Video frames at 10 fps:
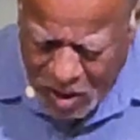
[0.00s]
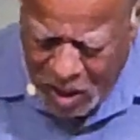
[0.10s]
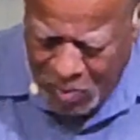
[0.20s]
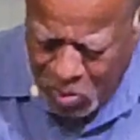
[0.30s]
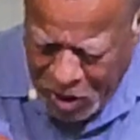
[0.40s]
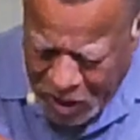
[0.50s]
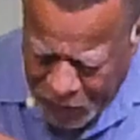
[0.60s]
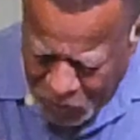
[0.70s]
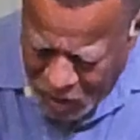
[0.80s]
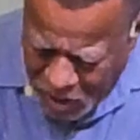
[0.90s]
uh,
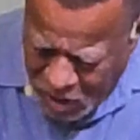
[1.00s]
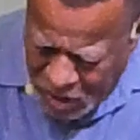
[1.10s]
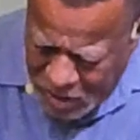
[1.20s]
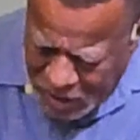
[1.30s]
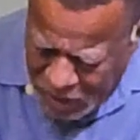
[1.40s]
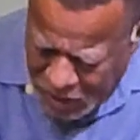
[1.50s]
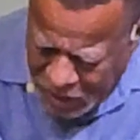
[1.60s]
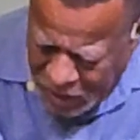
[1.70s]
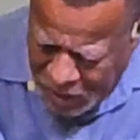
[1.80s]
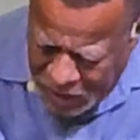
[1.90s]
bringing uh, a,
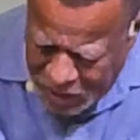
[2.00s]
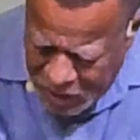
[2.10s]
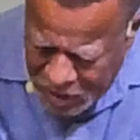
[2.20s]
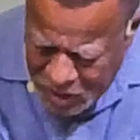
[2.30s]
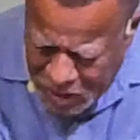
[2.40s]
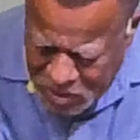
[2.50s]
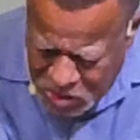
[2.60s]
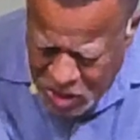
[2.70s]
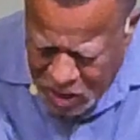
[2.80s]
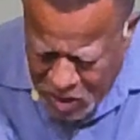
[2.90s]
a, a,
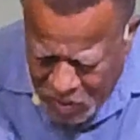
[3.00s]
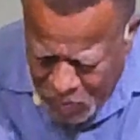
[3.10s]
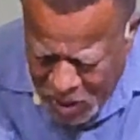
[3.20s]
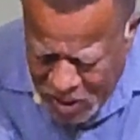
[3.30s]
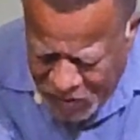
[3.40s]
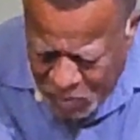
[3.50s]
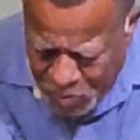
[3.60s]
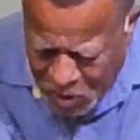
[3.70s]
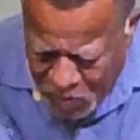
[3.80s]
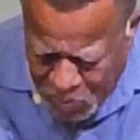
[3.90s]
sick man of, the,
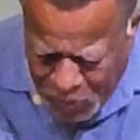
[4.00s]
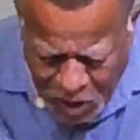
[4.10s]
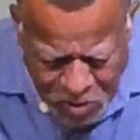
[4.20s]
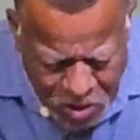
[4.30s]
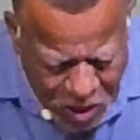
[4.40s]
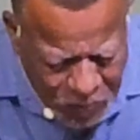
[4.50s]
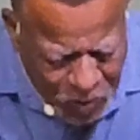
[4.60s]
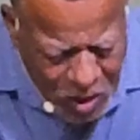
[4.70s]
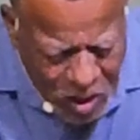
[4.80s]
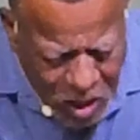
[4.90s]
of palsy,
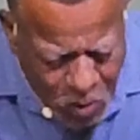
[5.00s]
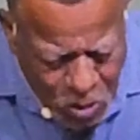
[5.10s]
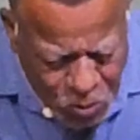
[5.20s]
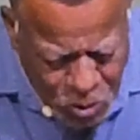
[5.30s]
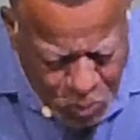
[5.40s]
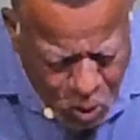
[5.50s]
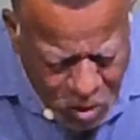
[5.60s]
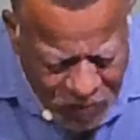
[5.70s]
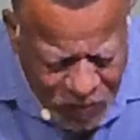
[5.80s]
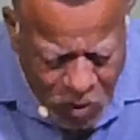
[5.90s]
uh, which was born
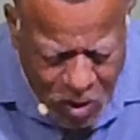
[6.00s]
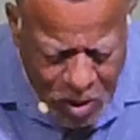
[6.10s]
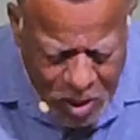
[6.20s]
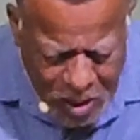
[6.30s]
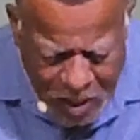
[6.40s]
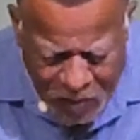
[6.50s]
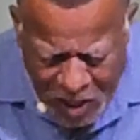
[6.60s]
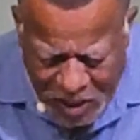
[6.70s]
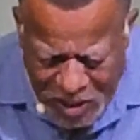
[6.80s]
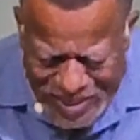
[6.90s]
afore. And
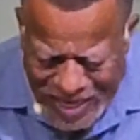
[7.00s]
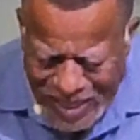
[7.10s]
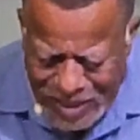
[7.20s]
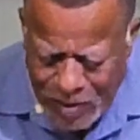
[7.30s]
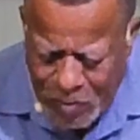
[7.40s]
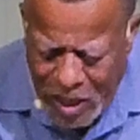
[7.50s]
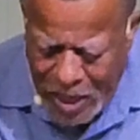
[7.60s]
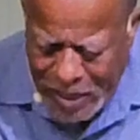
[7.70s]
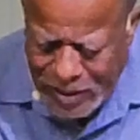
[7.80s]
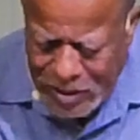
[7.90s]
they could not come
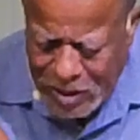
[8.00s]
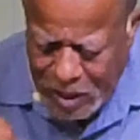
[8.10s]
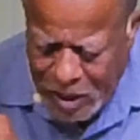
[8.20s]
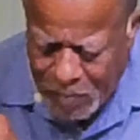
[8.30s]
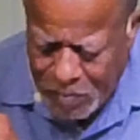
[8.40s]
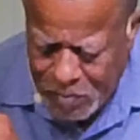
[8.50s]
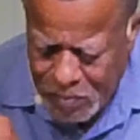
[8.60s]
nigh unto him